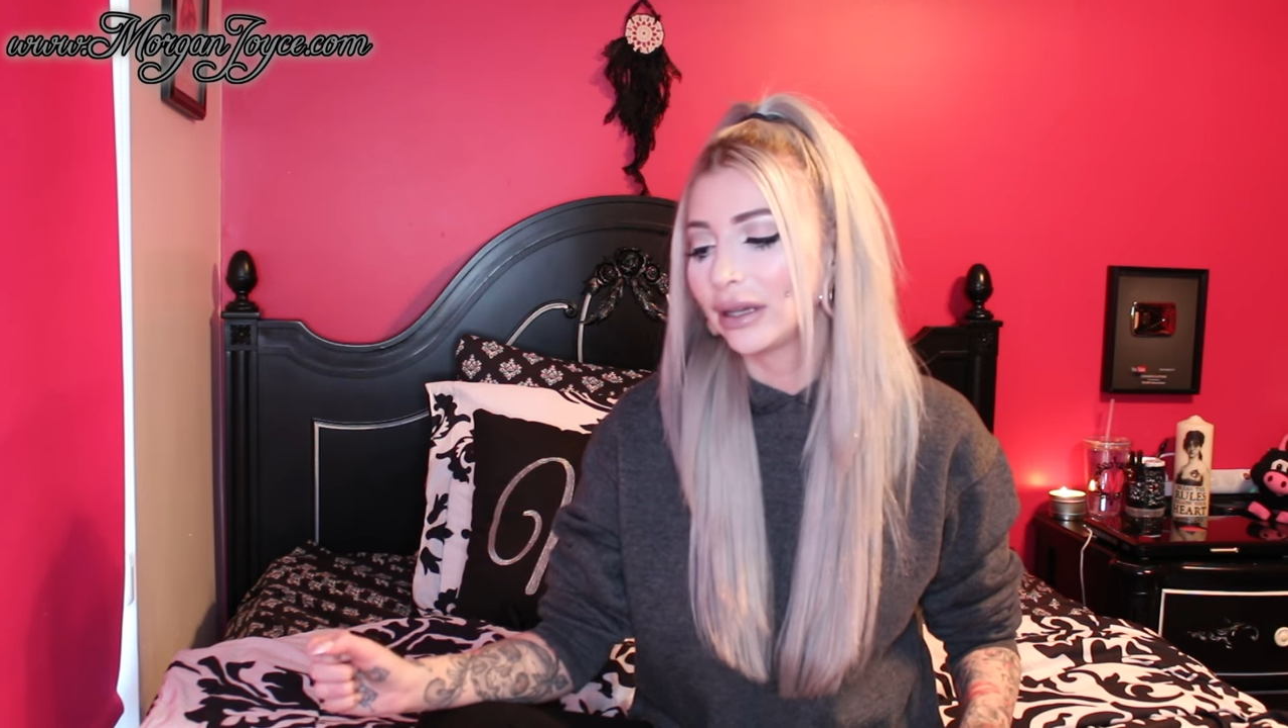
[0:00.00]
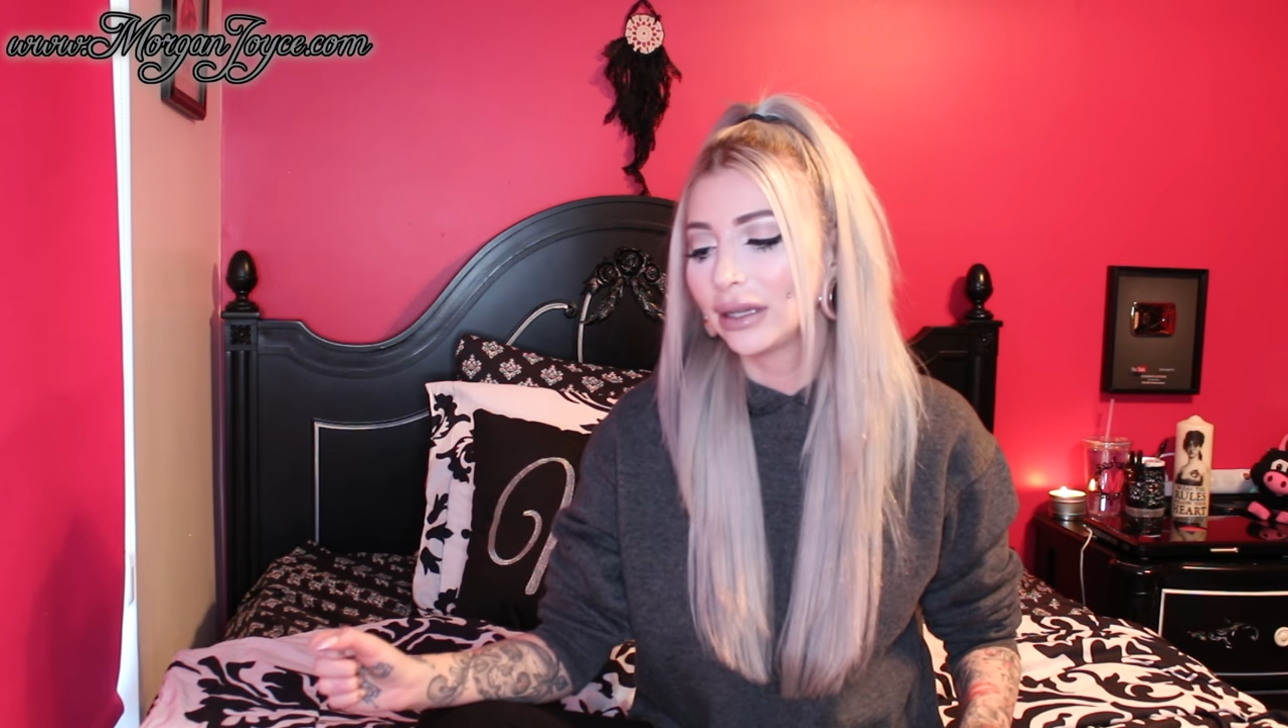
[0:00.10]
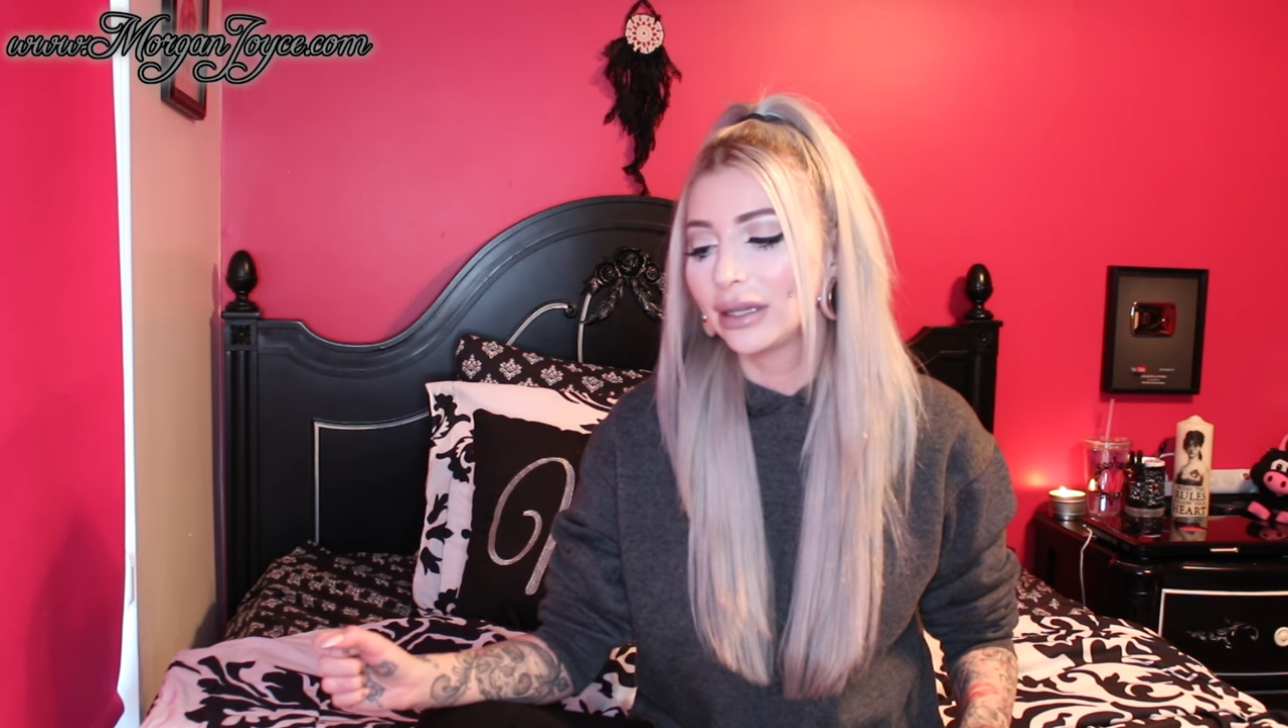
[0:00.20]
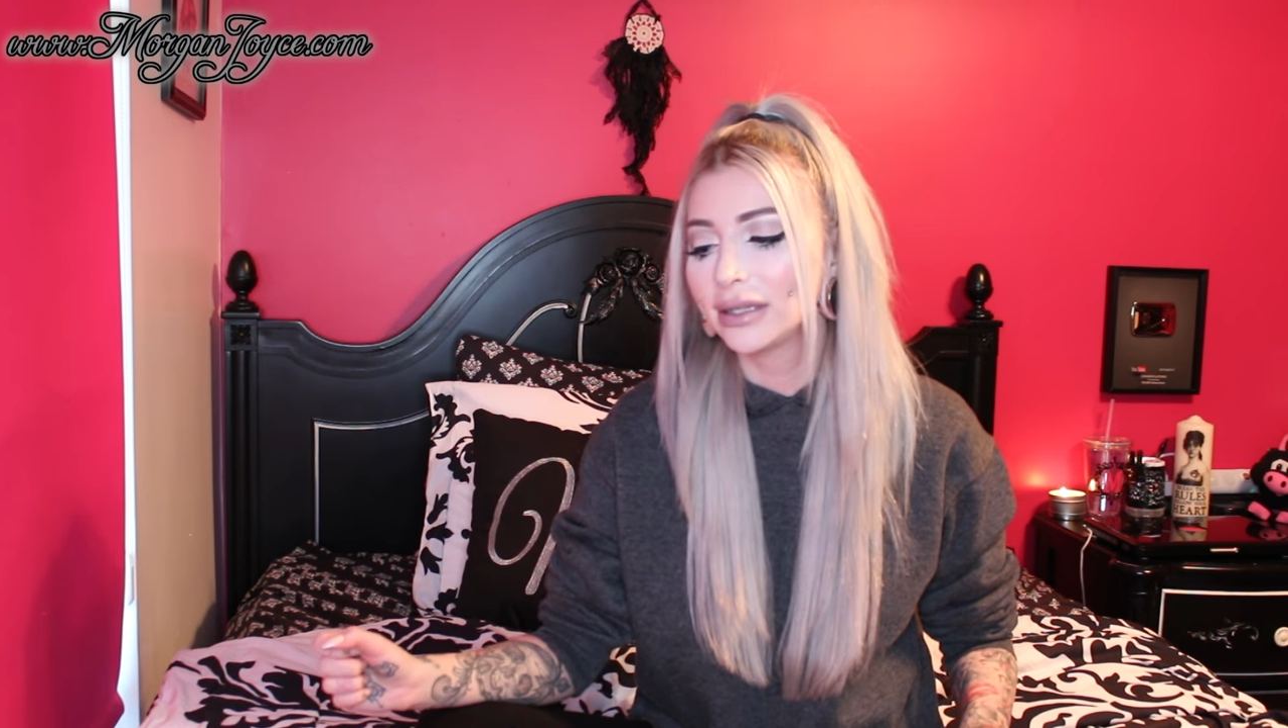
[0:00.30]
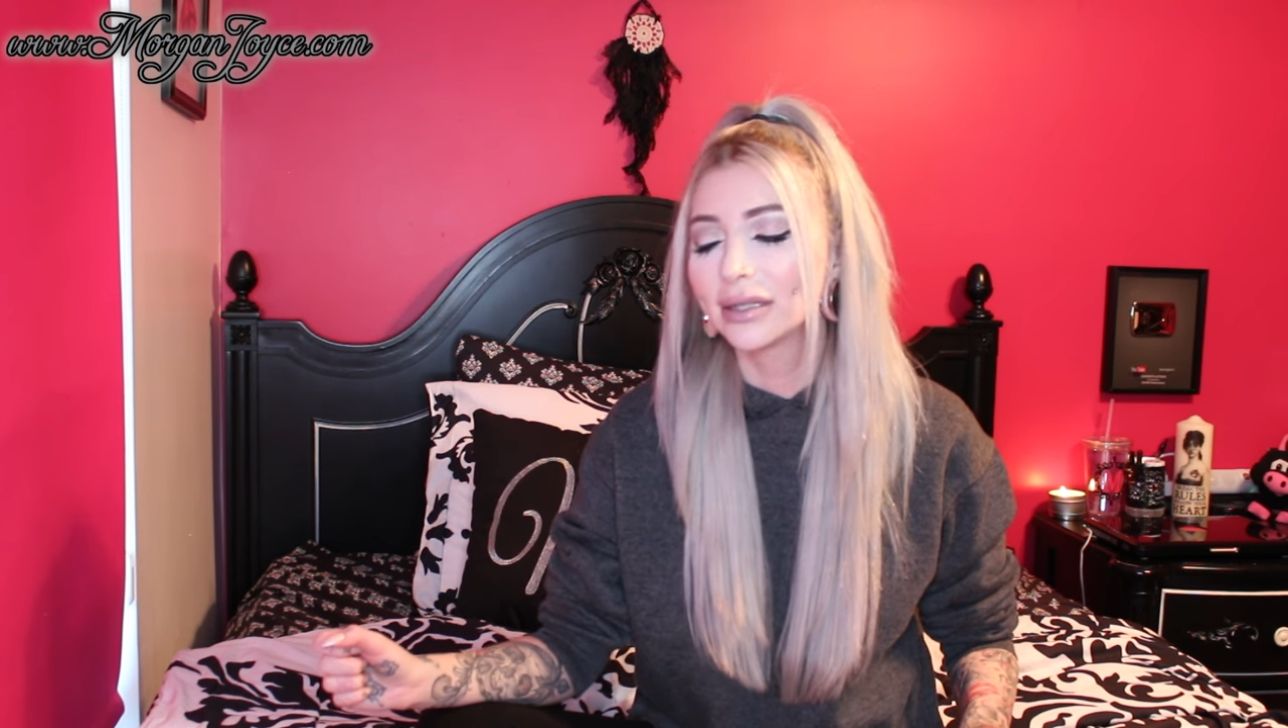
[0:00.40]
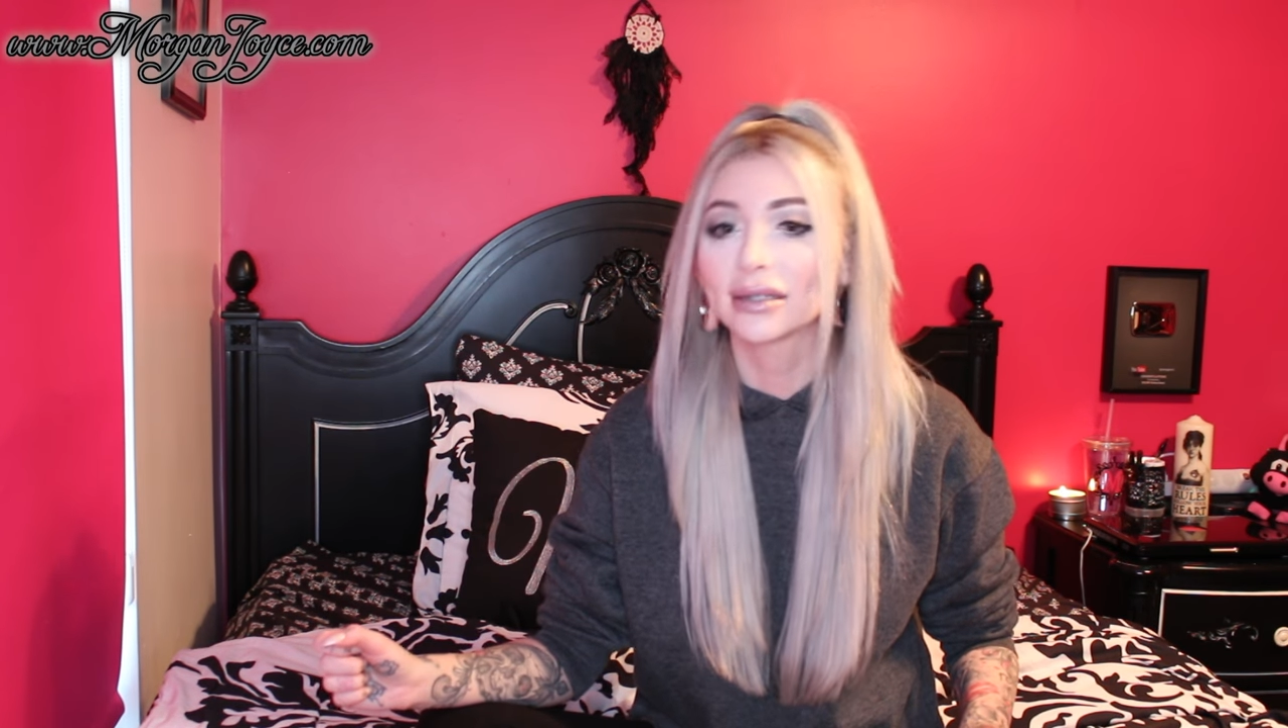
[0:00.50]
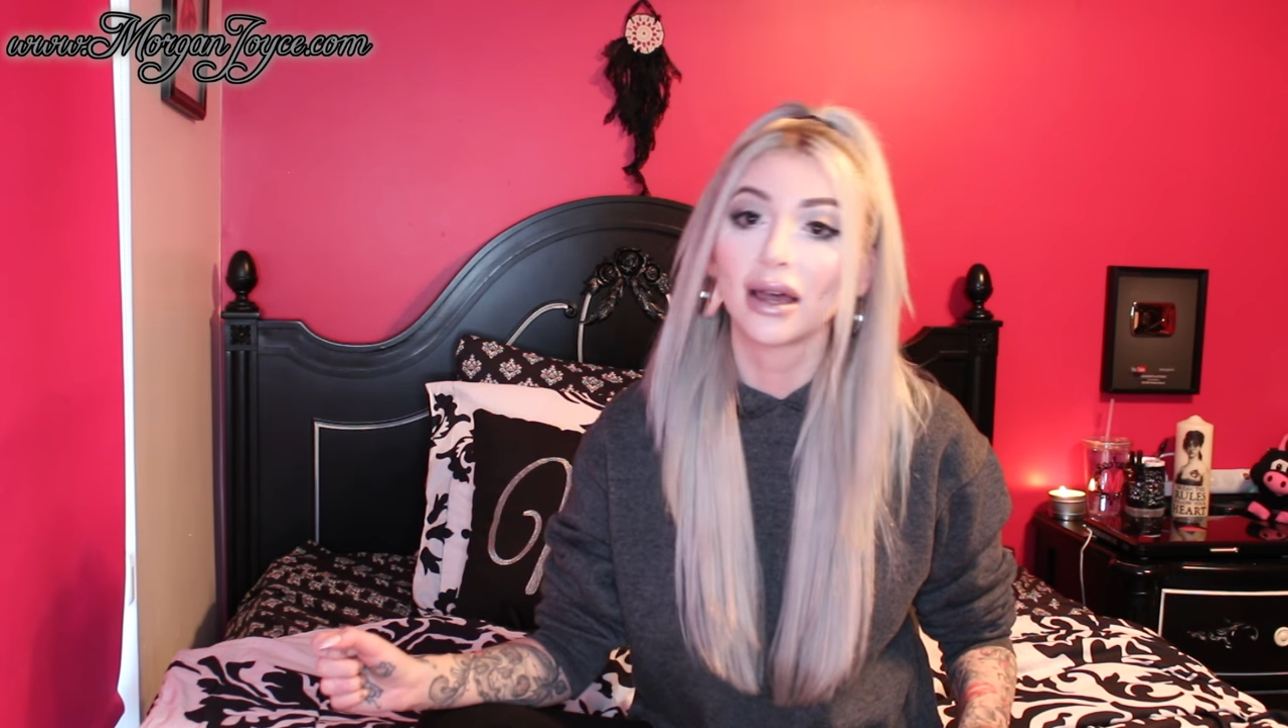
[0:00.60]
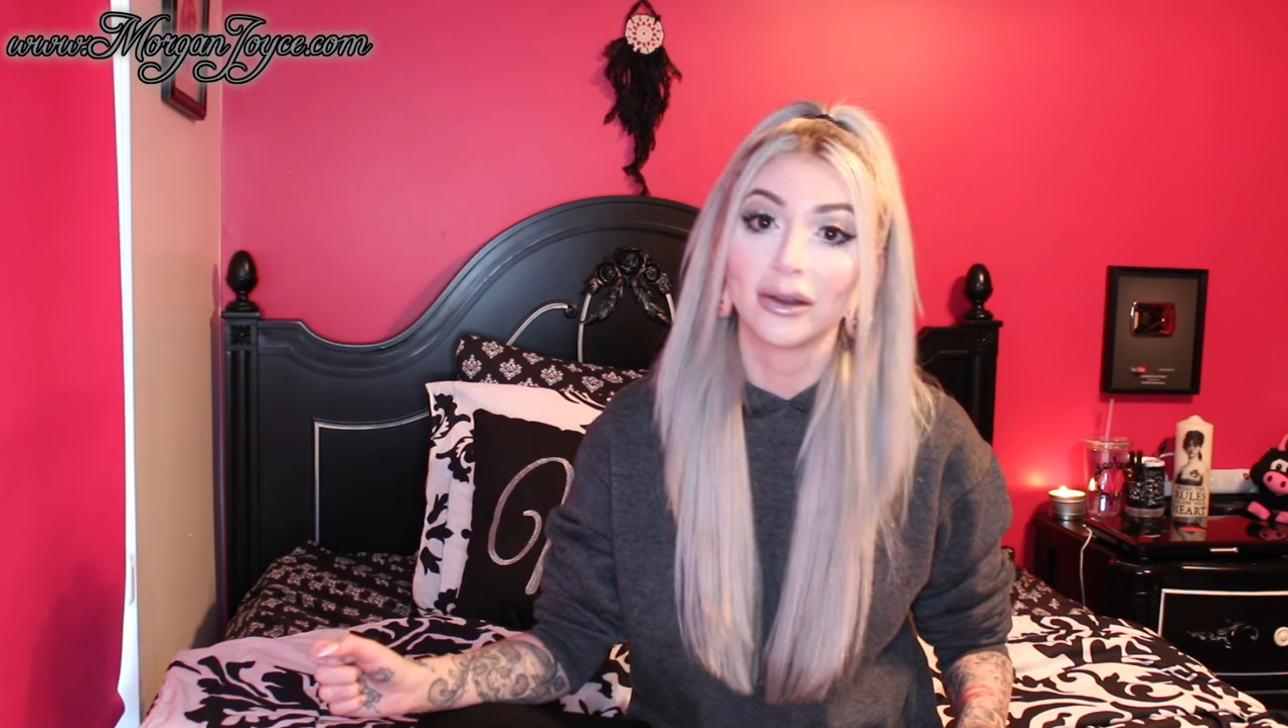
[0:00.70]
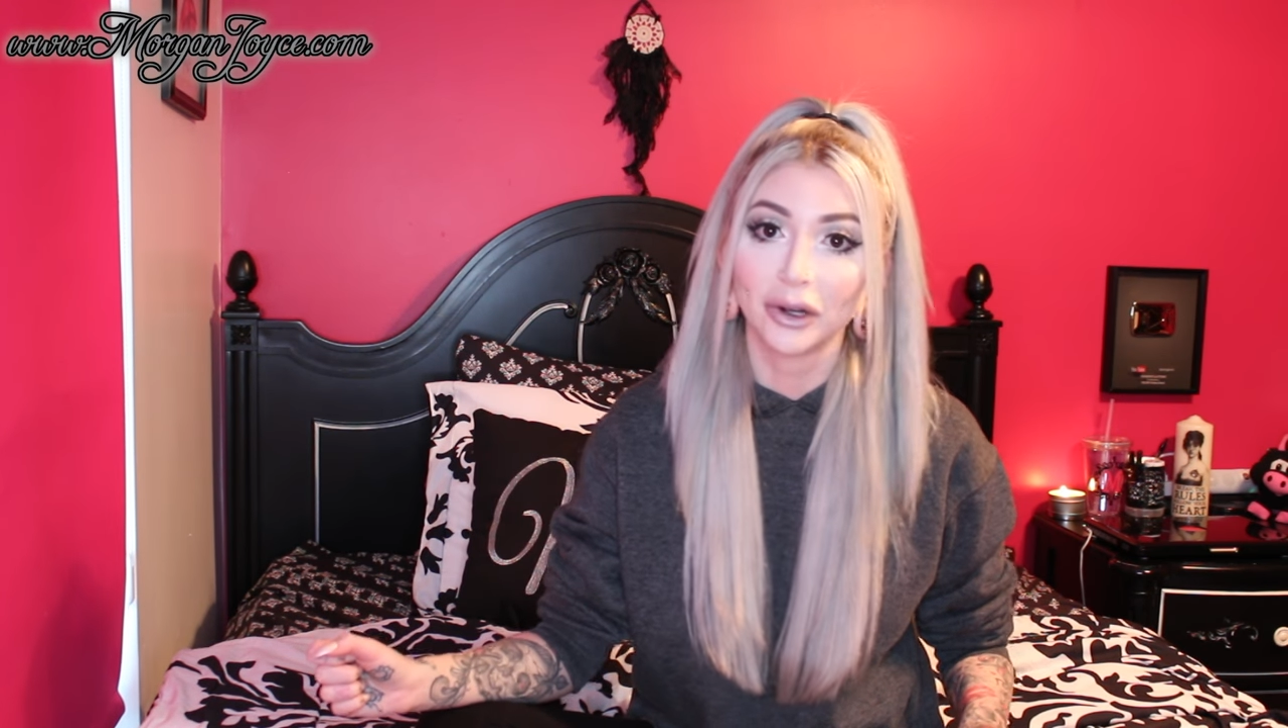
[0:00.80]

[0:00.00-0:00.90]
He is on